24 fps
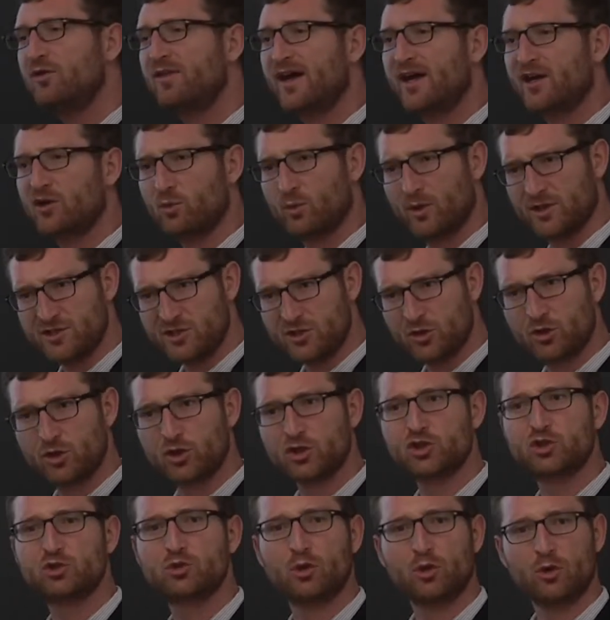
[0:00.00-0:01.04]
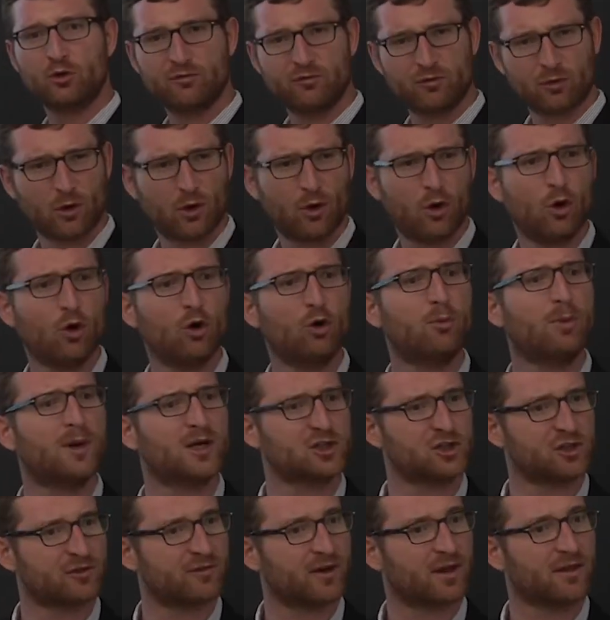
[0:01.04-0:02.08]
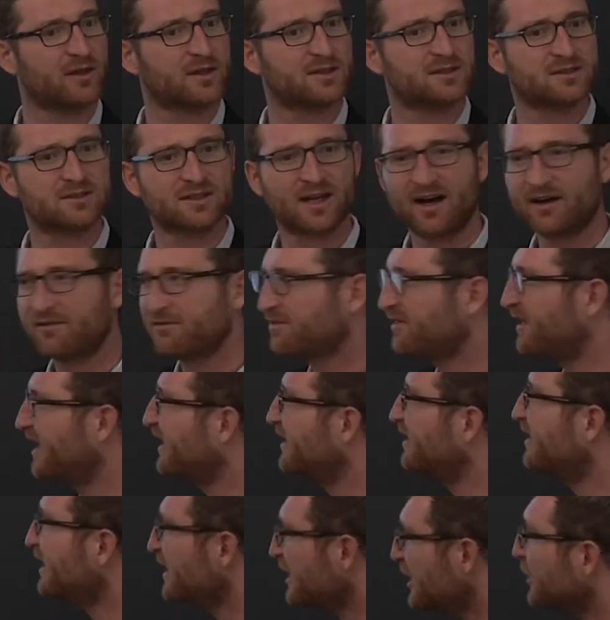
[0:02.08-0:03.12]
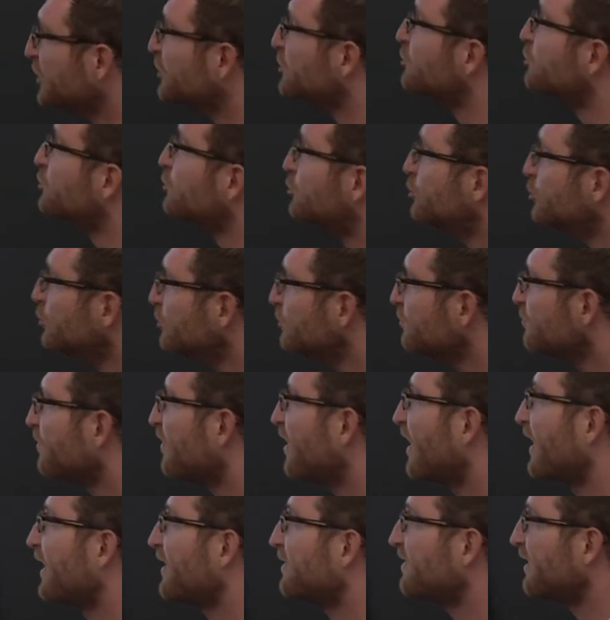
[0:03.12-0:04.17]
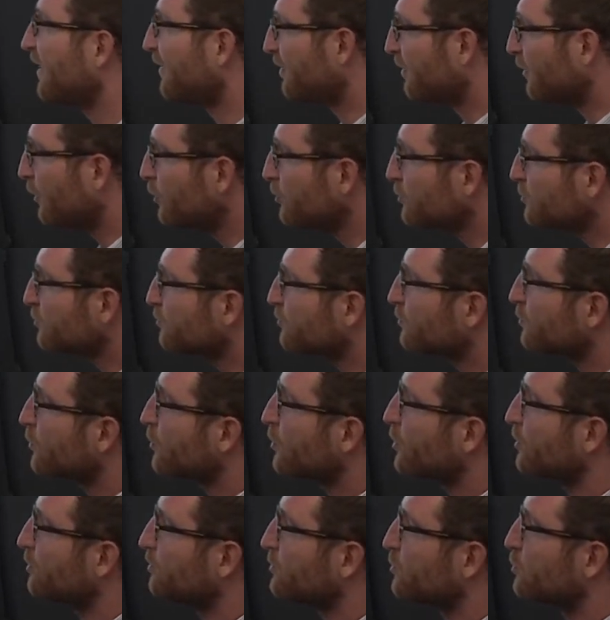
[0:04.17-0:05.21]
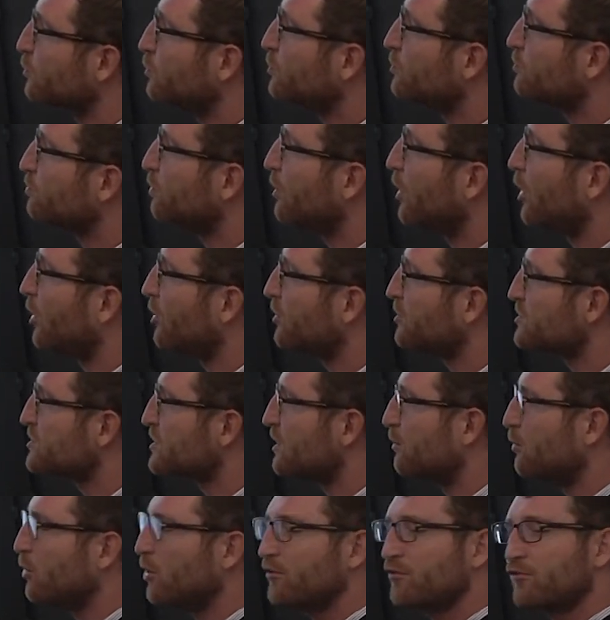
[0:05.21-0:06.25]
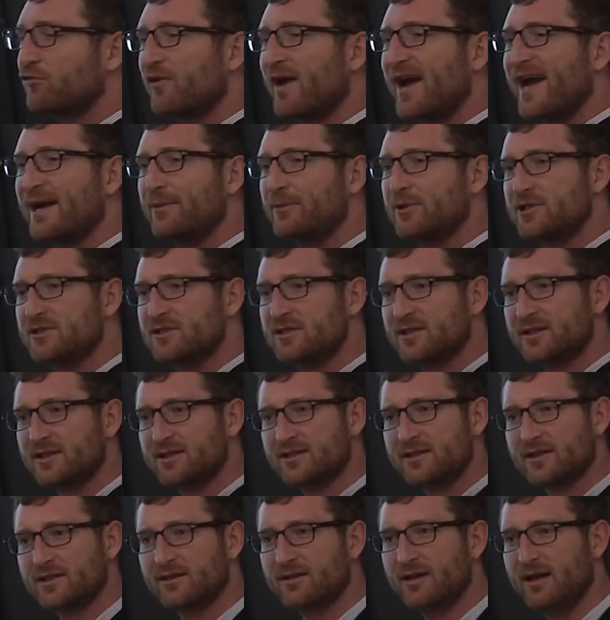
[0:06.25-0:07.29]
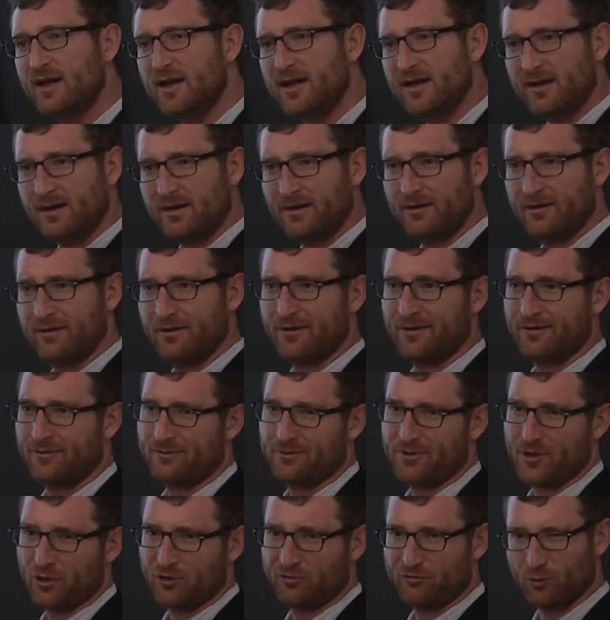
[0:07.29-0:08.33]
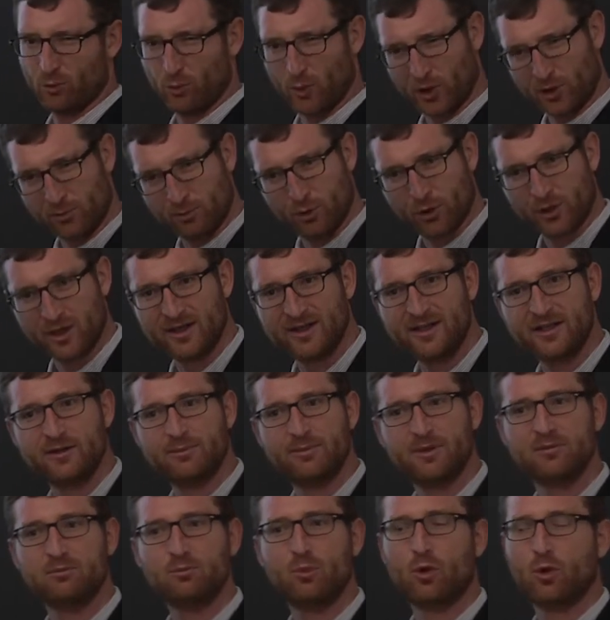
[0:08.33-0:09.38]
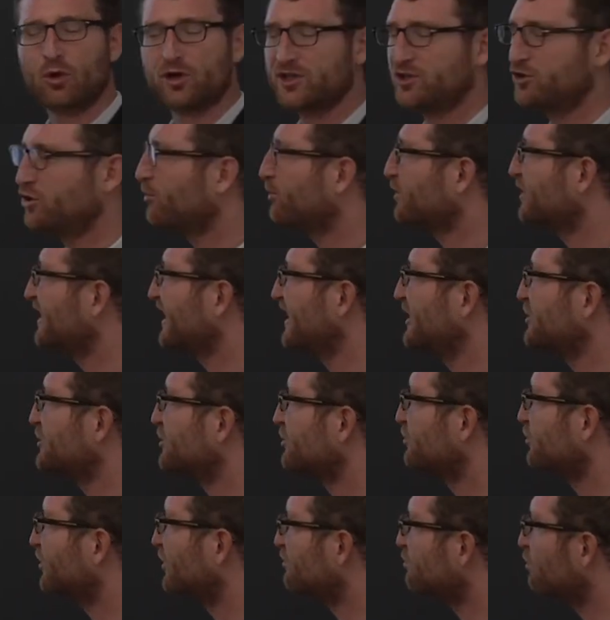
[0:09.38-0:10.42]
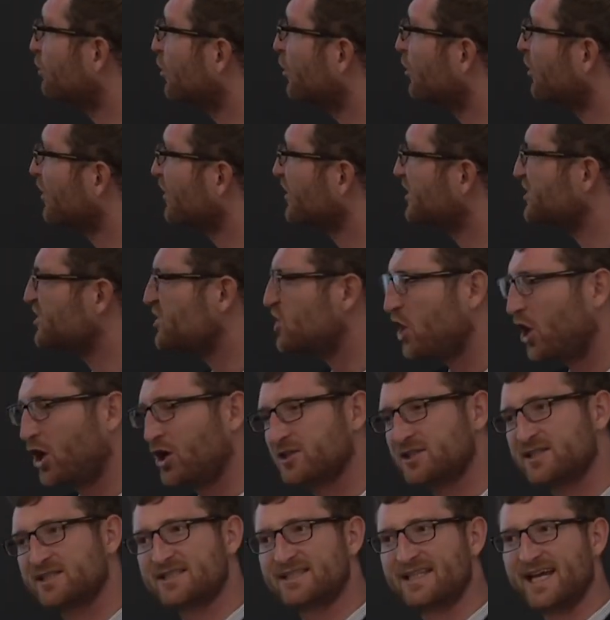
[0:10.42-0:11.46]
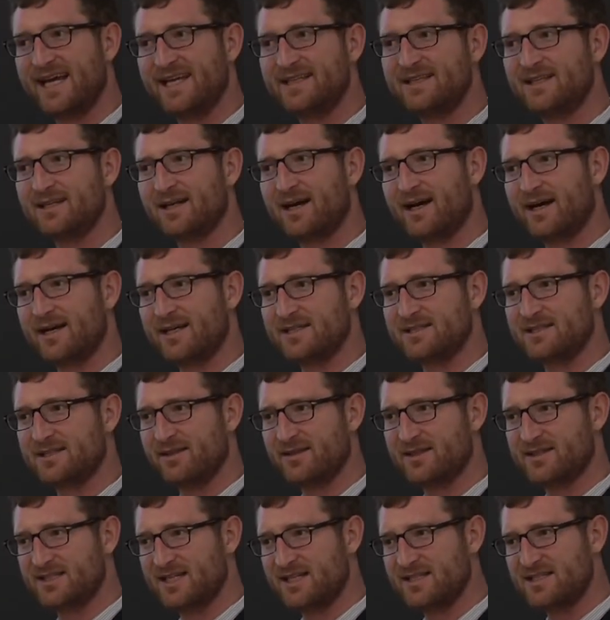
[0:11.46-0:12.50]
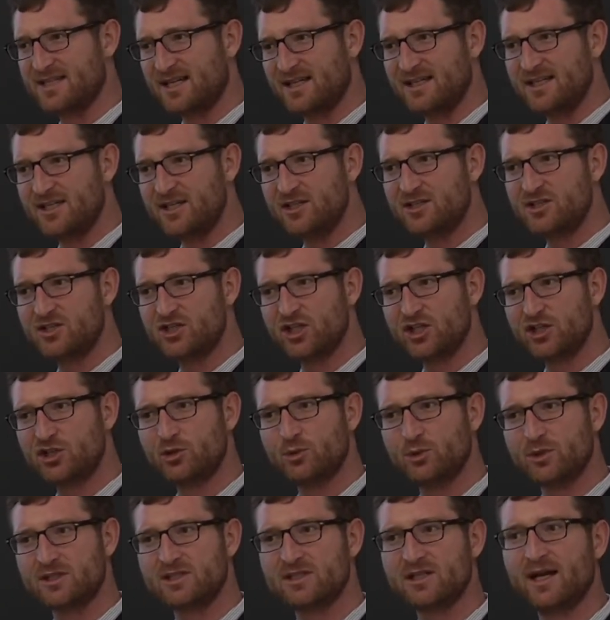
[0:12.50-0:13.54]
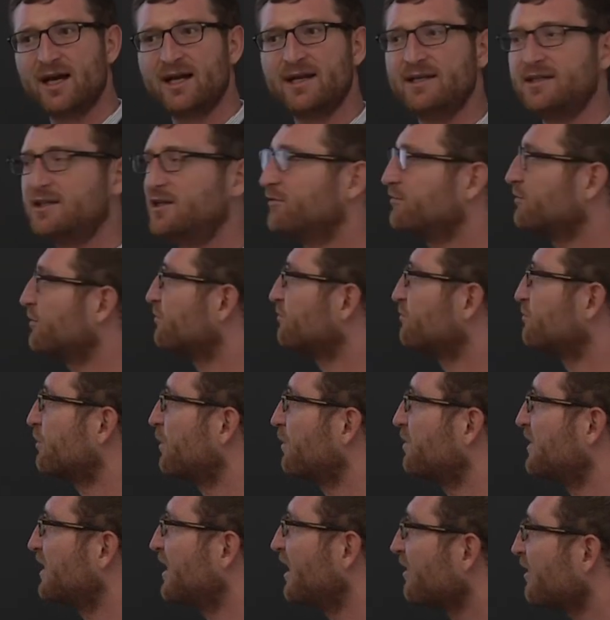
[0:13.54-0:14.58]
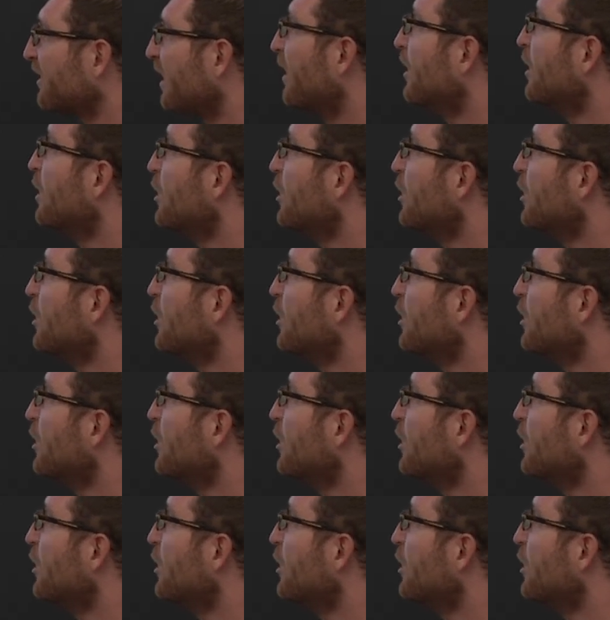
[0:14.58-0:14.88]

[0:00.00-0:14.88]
that and once you control for a whole bunch of other stuff, then you do find that those firms whose bonds are more fragmented and uh, you know, if we want to put a little bit more interpretation to it, more non-standardized in the sense that each issue is slightly different from the other,